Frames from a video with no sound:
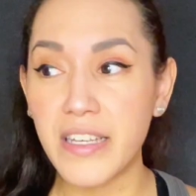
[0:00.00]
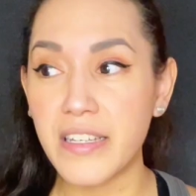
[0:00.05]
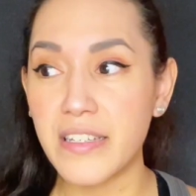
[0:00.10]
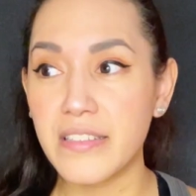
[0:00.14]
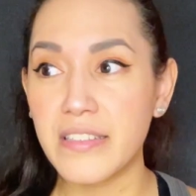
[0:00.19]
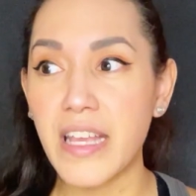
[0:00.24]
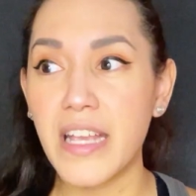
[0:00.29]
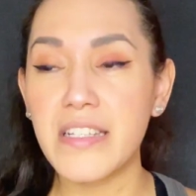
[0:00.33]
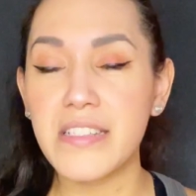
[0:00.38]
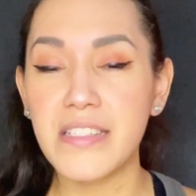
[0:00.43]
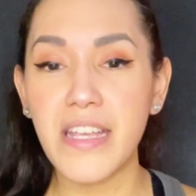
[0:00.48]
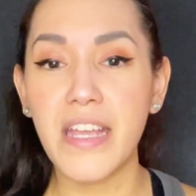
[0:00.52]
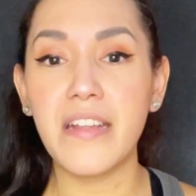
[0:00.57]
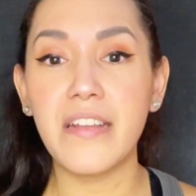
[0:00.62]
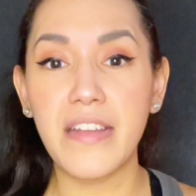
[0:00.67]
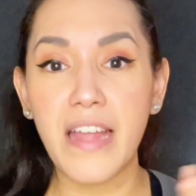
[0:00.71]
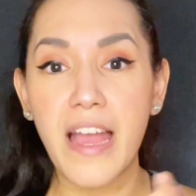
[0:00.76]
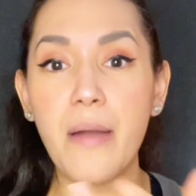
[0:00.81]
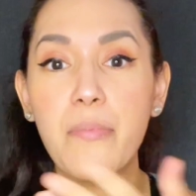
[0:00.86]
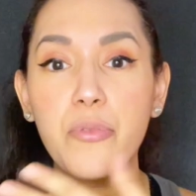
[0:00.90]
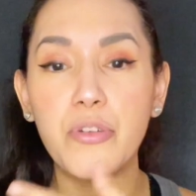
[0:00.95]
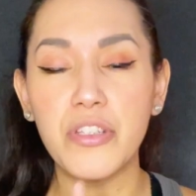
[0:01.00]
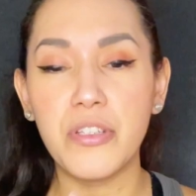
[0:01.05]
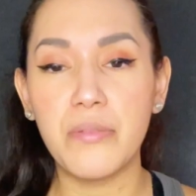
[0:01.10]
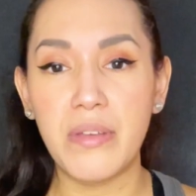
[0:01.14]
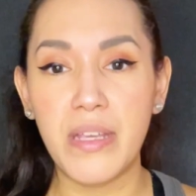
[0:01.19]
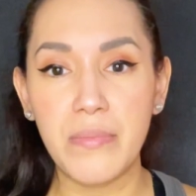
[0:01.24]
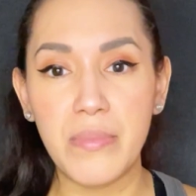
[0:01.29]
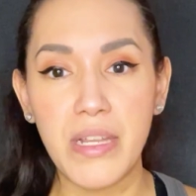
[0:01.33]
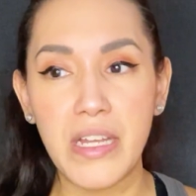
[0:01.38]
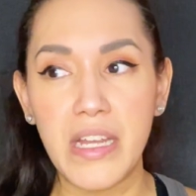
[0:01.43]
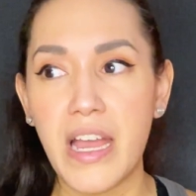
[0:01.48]
They say nap when the
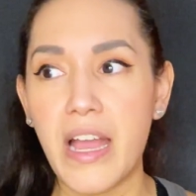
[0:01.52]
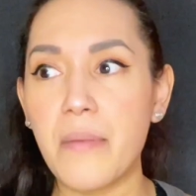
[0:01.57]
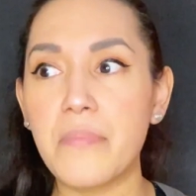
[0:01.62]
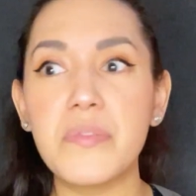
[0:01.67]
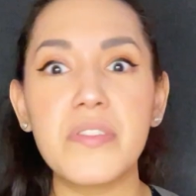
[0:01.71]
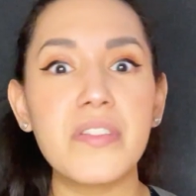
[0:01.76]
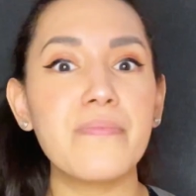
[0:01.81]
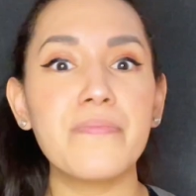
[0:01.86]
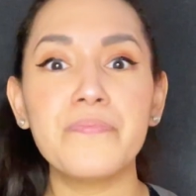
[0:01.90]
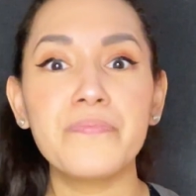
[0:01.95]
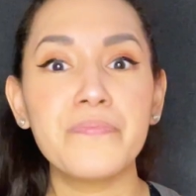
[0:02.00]
baby naps.